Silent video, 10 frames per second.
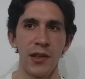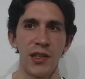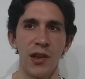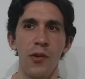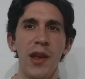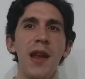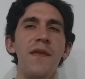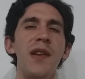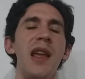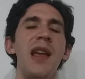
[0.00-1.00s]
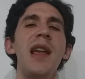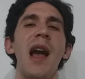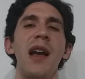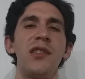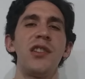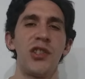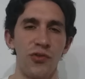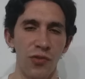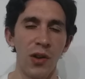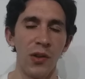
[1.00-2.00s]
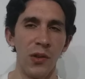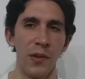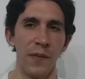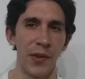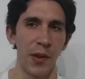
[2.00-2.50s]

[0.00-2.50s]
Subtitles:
So even he had to struggle